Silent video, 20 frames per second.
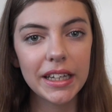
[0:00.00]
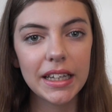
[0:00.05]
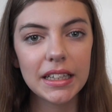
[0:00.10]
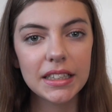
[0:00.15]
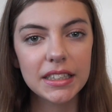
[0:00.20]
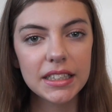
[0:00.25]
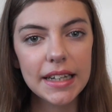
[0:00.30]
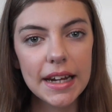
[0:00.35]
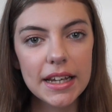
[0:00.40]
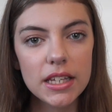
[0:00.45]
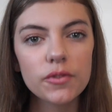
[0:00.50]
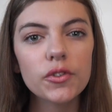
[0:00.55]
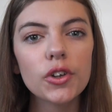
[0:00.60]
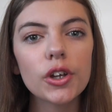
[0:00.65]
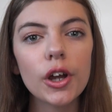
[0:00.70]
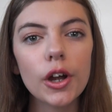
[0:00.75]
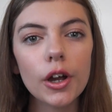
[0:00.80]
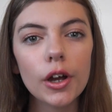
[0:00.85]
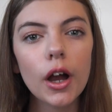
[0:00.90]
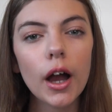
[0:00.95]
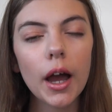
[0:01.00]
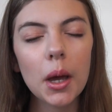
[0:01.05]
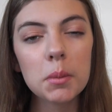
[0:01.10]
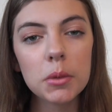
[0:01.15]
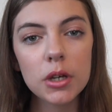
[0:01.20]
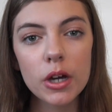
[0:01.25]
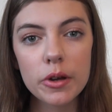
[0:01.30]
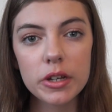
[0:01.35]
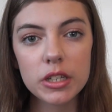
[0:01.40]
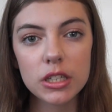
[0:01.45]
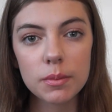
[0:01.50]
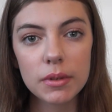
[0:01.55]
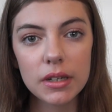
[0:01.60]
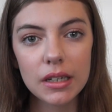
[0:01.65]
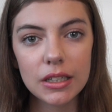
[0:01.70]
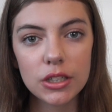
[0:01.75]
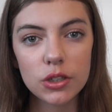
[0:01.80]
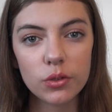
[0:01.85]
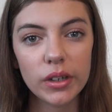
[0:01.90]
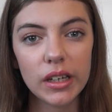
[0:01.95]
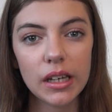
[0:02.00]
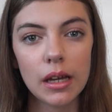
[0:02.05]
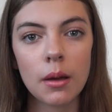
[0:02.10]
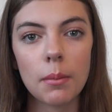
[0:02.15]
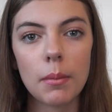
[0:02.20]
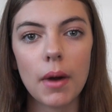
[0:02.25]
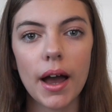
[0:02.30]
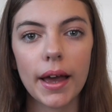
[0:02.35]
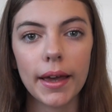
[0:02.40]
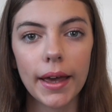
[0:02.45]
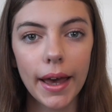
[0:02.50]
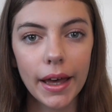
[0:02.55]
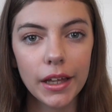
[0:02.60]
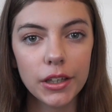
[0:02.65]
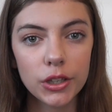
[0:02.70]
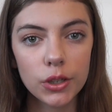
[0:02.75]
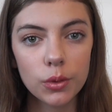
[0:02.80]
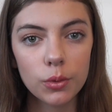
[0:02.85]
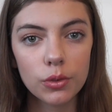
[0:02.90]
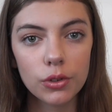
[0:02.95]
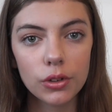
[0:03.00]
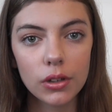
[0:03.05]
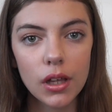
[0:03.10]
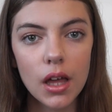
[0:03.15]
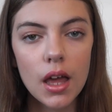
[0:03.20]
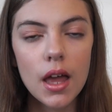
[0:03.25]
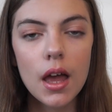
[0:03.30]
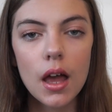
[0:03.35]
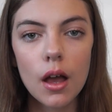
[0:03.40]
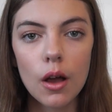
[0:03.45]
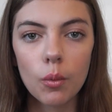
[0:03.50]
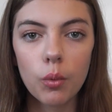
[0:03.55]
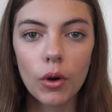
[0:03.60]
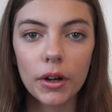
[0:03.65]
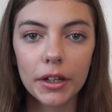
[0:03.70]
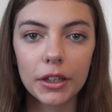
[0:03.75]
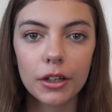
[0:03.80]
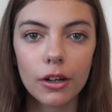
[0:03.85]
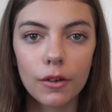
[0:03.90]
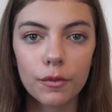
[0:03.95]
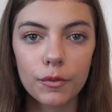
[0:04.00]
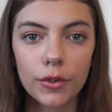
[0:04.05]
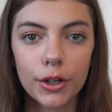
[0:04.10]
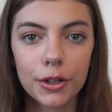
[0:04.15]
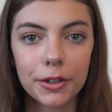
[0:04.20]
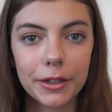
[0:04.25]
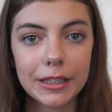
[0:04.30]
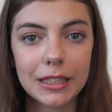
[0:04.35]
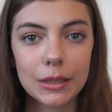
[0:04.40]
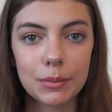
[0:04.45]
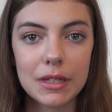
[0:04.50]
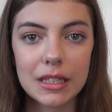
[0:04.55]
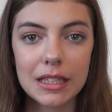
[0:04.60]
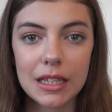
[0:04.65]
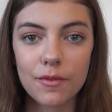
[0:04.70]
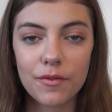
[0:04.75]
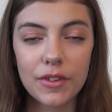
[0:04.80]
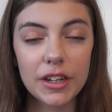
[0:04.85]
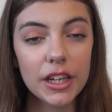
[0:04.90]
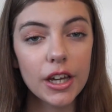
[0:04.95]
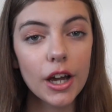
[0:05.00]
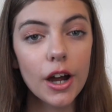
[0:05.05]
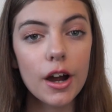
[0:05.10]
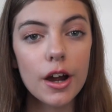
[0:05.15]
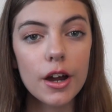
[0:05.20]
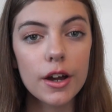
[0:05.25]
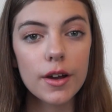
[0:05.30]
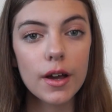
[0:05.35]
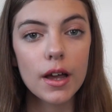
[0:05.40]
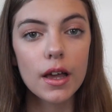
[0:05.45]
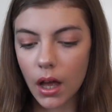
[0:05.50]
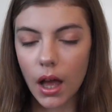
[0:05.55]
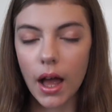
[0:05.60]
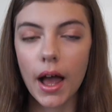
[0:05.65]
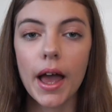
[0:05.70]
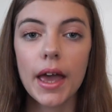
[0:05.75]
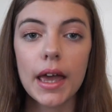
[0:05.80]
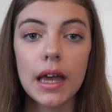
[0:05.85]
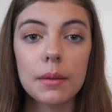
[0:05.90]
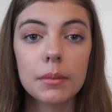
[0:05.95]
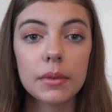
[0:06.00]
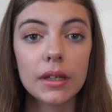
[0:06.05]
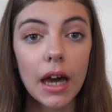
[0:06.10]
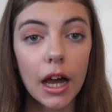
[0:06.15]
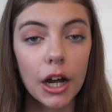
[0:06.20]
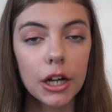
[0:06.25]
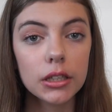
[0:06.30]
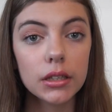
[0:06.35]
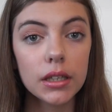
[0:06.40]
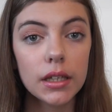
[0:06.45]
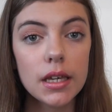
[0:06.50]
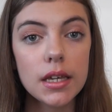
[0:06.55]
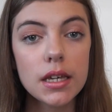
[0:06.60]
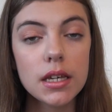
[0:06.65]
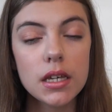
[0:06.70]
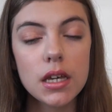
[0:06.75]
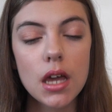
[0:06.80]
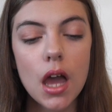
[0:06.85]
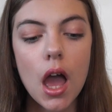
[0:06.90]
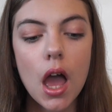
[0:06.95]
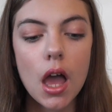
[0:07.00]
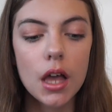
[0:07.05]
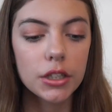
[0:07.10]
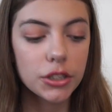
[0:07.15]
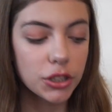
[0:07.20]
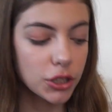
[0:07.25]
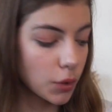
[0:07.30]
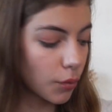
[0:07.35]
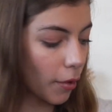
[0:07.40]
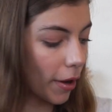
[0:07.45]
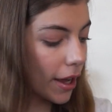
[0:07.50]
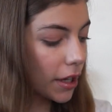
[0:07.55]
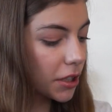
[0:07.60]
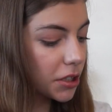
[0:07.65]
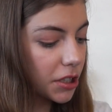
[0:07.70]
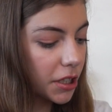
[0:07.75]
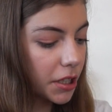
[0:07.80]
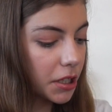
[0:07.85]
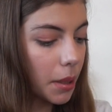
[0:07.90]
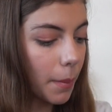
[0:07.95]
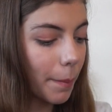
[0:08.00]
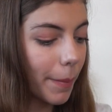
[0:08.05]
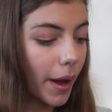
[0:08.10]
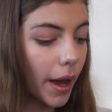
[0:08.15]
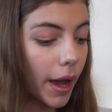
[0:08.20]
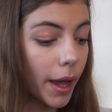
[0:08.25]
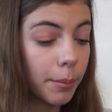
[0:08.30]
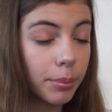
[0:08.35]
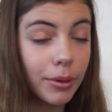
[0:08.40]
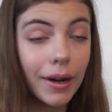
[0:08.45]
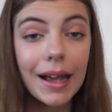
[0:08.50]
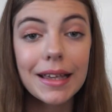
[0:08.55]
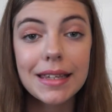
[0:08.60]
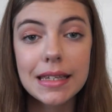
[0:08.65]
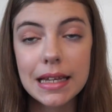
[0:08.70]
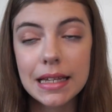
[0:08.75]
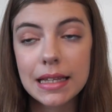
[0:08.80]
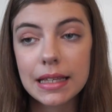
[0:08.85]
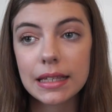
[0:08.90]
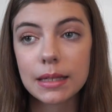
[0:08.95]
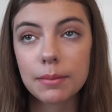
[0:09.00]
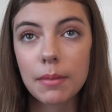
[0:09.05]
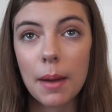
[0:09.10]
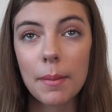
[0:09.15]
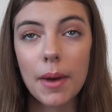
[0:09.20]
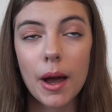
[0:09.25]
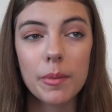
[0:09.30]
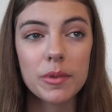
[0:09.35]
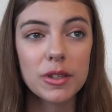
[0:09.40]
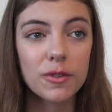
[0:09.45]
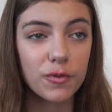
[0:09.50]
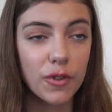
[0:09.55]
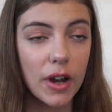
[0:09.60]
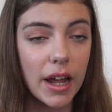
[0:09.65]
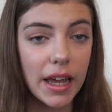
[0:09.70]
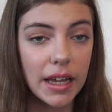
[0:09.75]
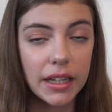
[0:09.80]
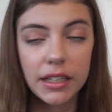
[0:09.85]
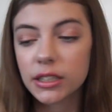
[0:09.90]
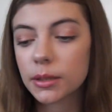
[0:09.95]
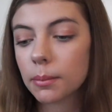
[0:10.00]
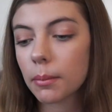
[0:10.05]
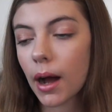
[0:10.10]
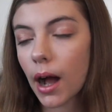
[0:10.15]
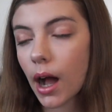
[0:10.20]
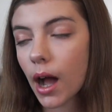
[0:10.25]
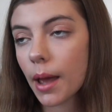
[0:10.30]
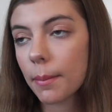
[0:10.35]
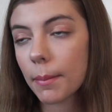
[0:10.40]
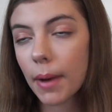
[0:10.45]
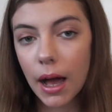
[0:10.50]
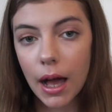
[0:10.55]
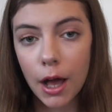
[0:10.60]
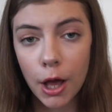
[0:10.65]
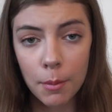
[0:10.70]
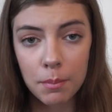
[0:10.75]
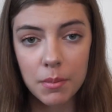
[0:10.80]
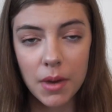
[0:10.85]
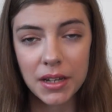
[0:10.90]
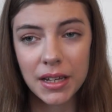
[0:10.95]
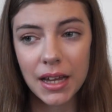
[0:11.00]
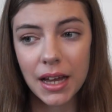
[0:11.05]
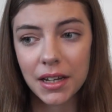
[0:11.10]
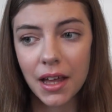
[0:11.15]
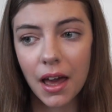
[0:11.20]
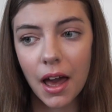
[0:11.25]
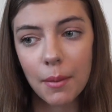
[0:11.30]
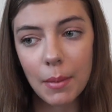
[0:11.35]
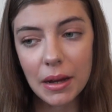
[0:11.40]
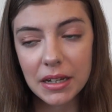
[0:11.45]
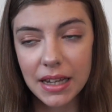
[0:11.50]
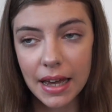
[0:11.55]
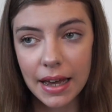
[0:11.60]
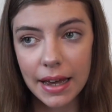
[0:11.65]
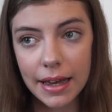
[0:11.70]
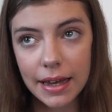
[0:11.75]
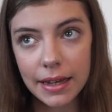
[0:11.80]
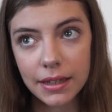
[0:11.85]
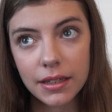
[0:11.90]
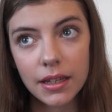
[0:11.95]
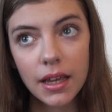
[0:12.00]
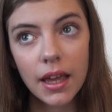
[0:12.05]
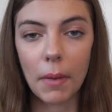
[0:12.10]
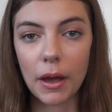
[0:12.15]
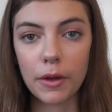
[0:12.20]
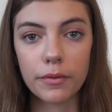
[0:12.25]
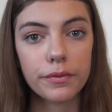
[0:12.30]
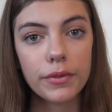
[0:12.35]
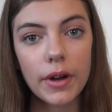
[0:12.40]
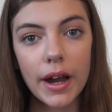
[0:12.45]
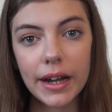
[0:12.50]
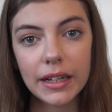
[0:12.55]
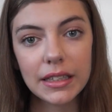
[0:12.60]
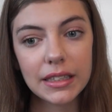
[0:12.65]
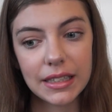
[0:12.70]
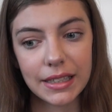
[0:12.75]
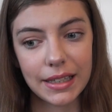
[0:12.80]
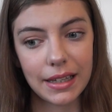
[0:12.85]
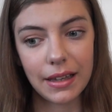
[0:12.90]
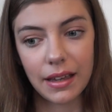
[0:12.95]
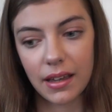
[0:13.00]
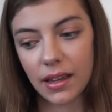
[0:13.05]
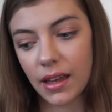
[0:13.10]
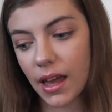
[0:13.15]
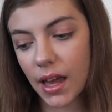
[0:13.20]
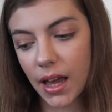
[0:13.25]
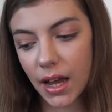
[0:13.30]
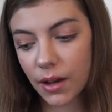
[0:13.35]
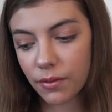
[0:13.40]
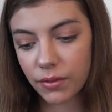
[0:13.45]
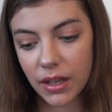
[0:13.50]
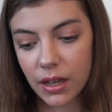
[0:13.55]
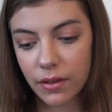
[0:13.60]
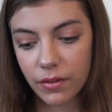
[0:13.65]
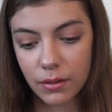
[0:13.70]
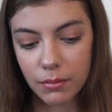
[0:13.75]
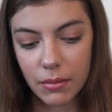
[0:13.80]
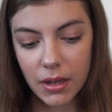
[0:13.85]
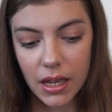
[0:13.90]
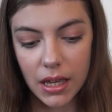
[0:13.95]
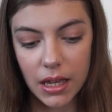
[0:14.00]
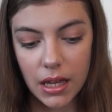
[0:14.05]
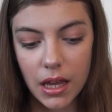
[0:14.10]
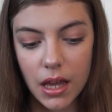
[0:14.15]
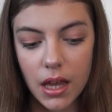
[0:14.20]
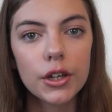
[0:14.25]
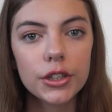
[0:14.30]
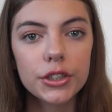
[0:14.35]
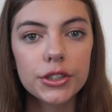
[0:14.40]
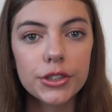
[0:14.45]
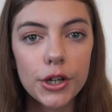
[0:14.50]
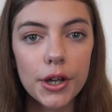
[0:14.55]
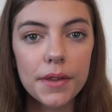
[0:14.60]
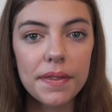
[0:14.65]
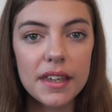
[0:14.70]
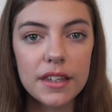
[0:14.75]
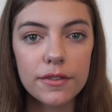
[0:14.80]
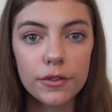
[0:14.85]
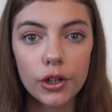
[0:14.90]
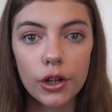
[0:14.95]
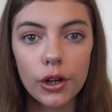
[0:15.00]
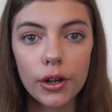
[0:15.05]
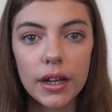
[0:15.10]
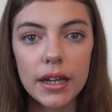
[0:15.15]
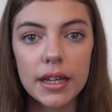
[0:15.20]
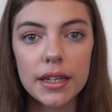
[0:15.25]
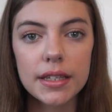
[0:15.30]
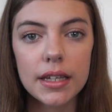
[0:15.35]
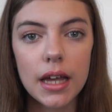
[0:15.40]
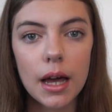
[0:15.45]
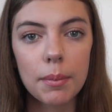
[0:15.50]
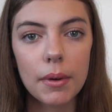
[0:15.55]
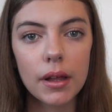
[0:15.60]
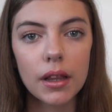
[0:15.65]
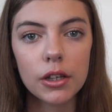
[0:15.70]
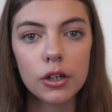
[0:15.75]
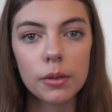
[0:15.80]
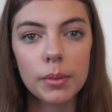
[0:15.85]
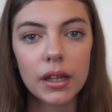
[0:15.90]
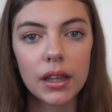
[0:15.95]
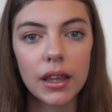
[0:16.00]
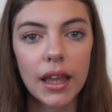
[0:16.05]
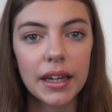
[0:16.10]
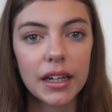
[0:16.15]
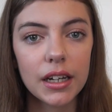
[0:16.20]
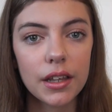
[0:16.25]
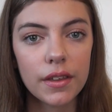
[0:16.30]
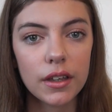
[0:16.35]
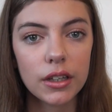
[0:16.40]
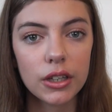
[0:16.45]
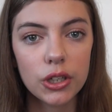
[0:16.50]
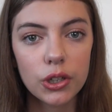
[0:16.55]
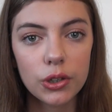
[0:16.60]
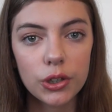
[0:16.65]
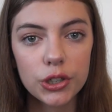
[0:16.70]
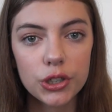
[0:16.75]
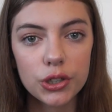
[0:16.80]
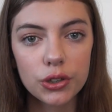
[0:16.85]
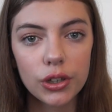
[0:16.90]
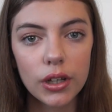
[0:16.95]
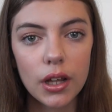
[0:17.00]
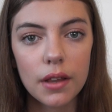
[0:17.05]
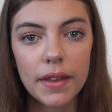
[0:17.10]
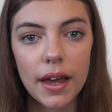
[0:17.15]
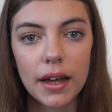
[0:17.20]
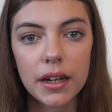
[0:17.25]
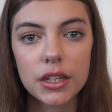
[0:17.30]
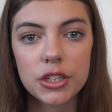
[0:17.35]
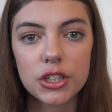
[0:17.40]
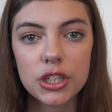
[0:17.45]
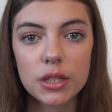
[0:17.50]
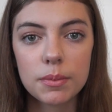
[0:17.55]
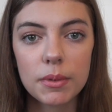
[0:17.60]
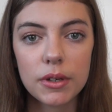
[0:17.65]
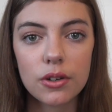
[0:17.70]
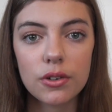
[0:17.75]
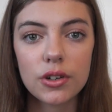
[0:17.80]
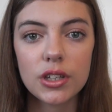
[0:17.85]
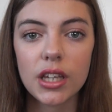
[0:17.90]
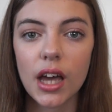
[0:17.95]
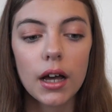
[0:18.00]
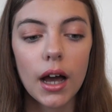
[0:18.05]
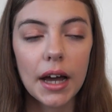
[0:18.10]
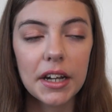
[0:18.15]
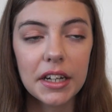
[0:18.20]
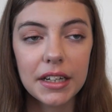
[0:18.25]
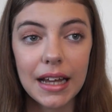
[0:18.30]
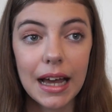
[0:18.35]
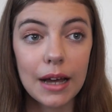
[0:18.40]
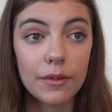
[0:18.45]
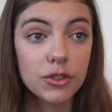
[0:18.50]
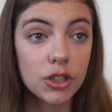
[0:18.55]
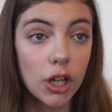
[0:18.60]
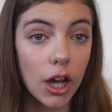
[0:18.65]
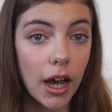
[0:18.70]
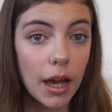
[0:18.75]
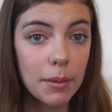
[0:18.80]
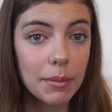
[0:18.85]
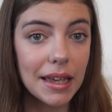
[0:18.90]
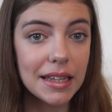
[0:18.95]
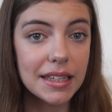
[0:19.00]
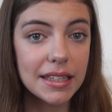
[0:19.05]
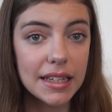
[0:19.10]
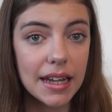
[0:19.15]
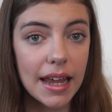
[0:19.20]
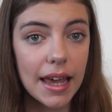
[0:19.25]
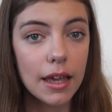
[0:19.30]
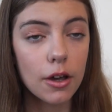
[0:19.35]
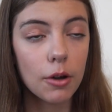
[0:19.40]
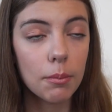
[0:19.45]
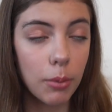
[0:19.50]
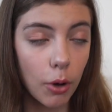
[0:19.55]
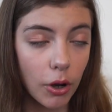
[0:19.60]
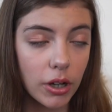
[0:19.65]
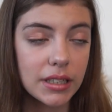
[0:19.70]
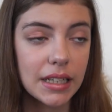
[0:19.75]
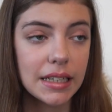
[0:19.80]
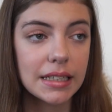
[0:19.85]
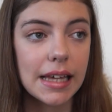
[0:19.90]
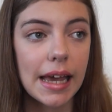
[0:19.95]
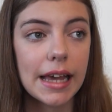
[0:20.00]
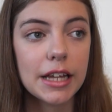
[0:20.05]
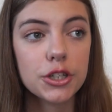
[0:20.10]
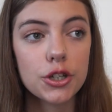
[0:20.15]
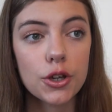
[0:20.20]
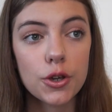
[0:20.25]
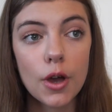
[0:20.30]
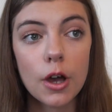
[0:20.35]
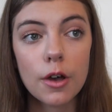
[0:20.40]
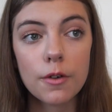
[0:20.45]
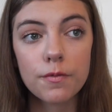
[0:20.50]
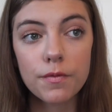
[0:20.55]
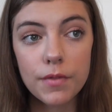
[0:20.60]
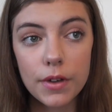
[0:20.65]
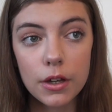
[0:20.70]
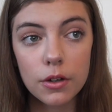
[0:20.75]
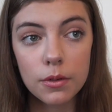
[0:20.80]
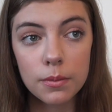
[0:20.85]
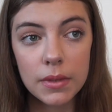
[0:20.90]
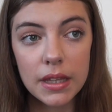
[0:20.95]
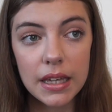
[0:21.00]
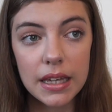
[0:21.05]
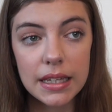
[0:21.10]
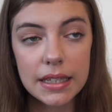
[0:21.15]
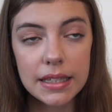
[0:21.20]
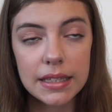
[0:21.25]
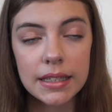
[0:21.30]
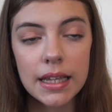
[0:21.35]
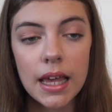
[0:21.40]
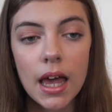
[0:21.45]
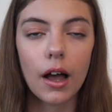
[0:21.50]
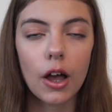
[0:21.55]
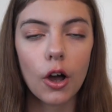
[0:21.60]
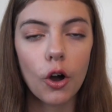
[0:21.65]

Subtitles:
in today's video I'm going to be doing my annual what I got for Christmas video. I am currently surrounded by presents. My mum's friend, my mum, my nana, my dad, my friends have given me. So this video is up a little bit later than usual, and that is just because I didn't have time yesterday on Boxing Day to film this.